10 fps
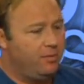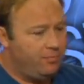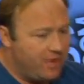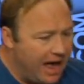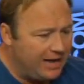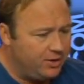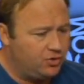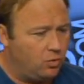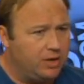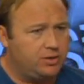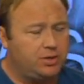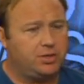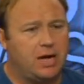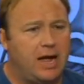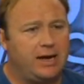That is what
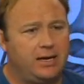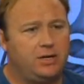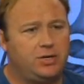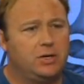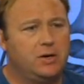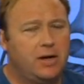societies